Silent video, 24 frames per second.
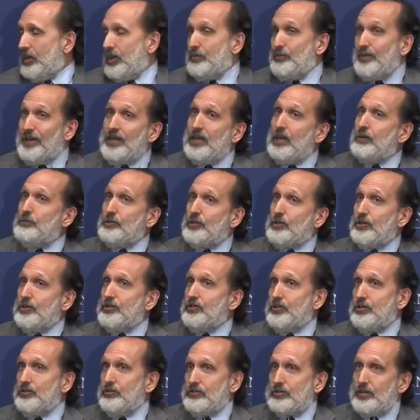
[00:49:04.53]
It may not be
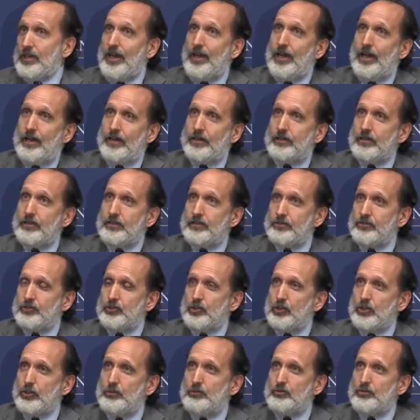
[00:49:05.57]
good news in
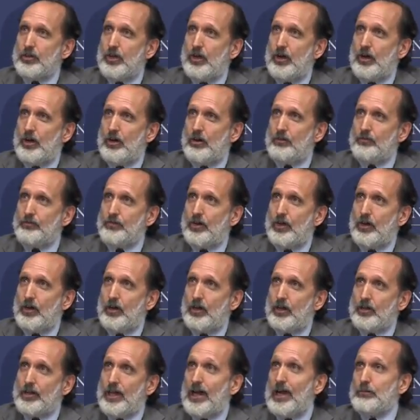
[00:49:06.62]
terms
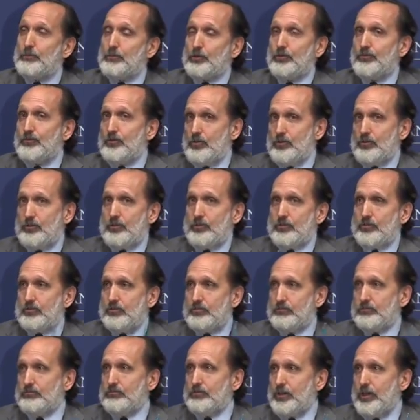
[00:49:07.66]
of capital versus
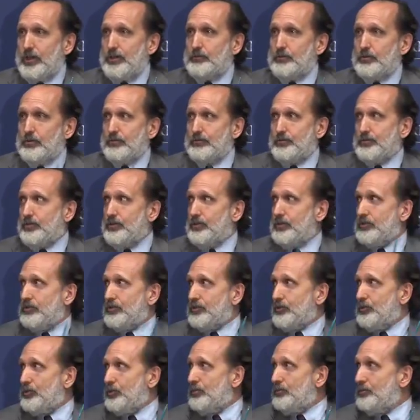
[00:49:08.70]
labor viewed as
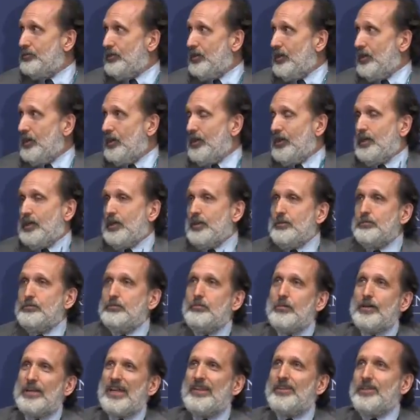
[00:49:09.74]
a group,
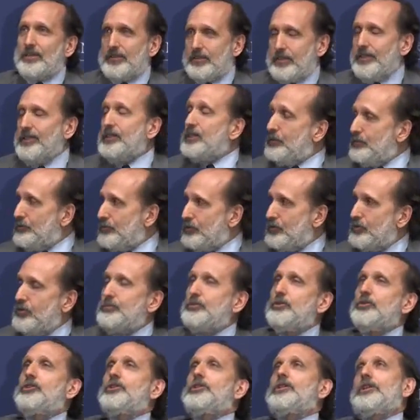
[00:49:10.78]
but I think the income
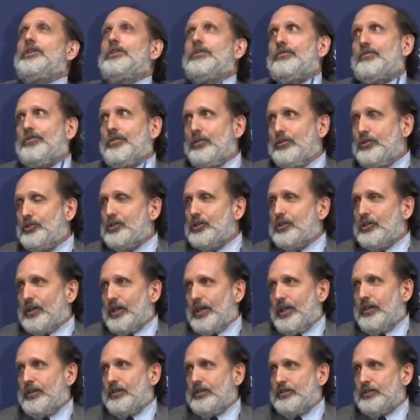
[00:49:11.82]
distribution in the future
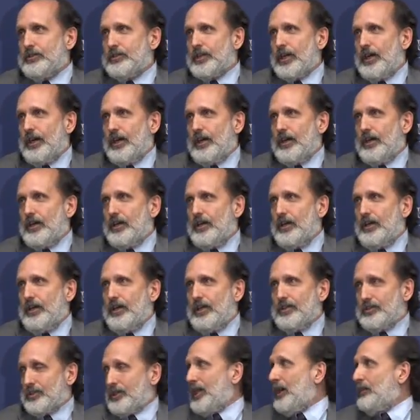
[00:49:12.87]
is a
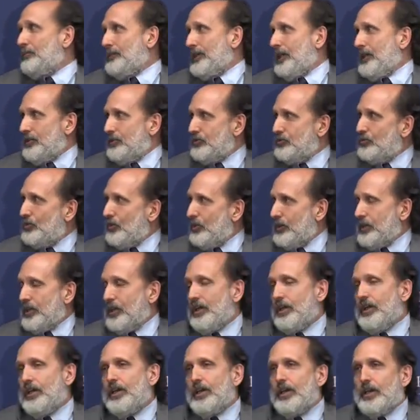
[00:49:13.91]
complicated story,
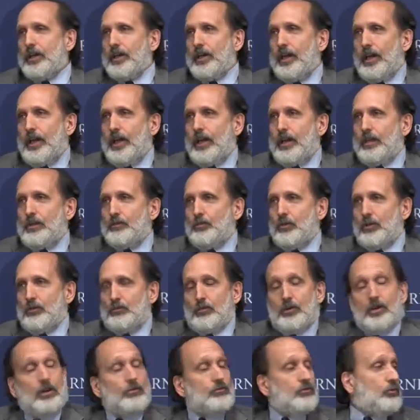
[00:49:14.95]
and
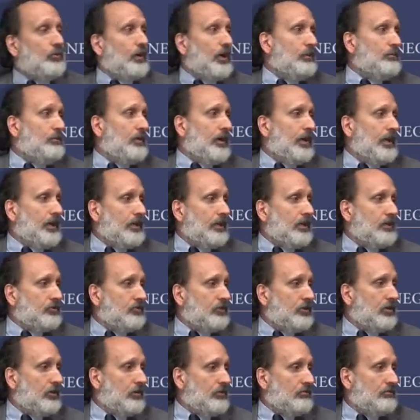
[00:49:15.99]
one we'll have to write about, I guess,
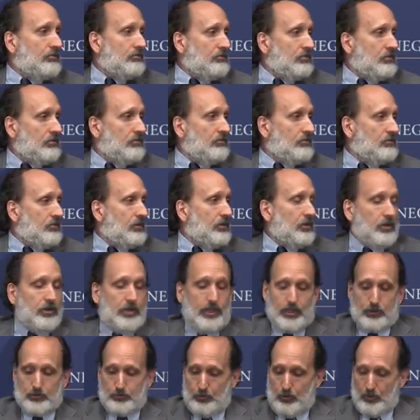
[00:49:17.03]
in our
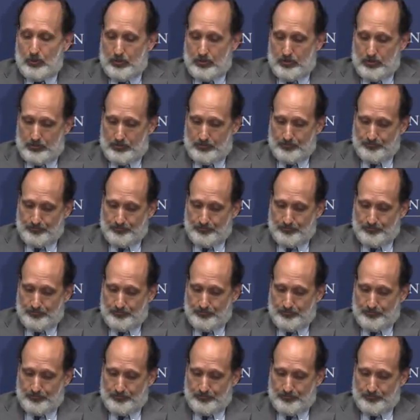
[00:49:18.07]
next book.